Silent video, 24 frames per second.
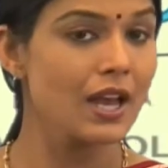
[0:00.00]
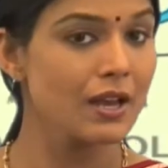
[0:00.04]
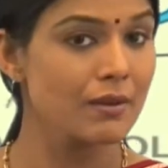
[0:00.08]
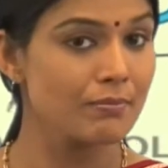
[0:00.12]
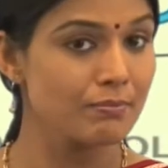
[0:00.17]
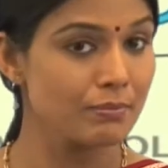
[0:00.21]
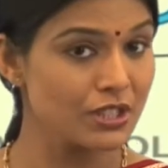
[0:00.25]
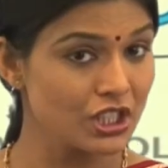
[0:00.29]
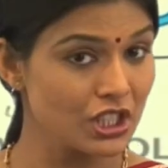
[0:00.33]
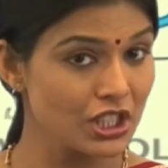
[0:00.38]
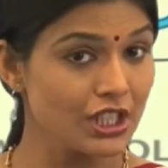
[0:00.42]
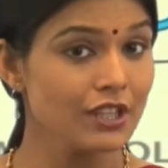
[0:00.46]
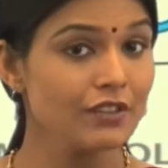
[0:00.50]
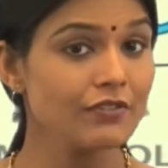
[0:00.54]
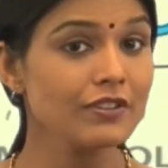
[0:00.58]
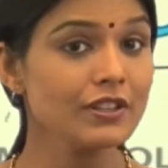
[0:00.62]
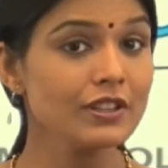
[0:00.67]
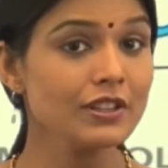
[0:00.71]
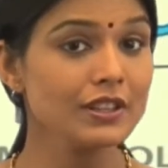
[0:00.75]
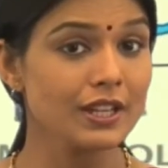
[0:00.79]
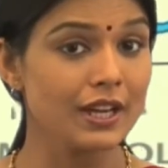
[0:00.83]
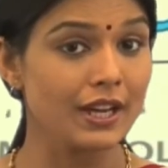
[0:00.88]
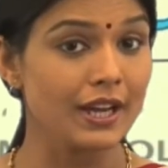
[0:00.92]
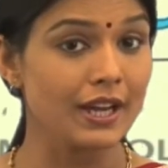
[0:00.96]
but
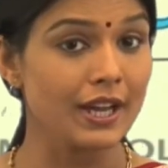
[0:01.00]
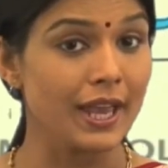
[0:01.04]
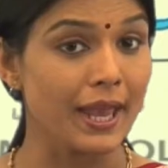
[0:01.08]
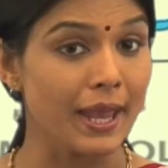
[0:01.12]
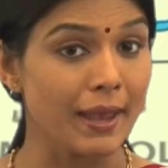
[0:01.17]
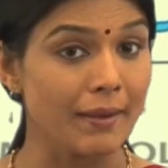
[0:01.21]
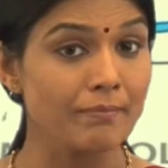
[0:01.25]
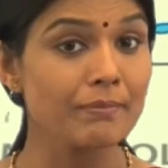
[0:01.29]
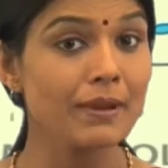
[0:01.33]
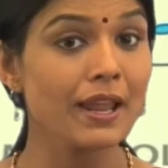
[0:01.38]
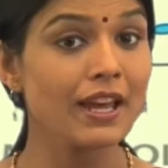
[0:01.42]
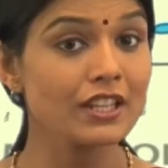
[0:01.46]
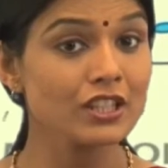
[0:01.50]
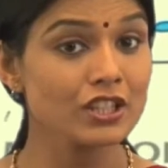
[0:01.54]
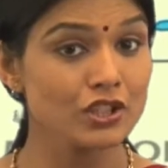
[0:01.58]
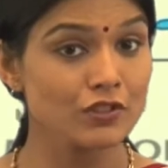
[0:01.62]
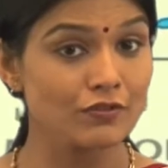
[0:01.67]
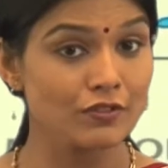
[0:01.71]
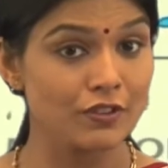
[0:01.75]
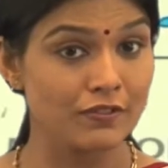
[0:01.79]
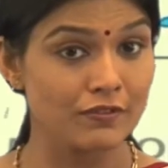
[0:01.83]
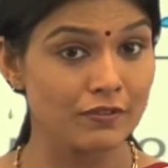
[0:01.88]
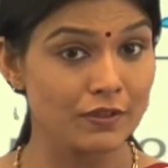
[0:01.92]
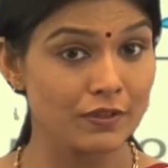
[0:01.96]
even the hemlines
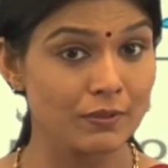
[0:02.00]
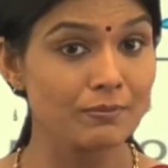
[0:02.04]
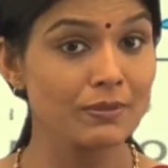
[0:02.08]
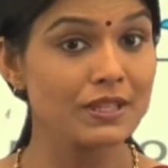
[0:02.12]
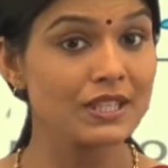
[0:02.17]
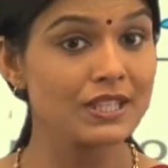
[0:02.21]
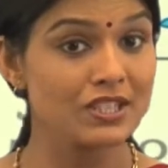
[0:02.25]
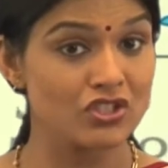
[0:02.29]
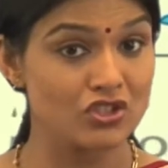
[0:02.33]
of the women's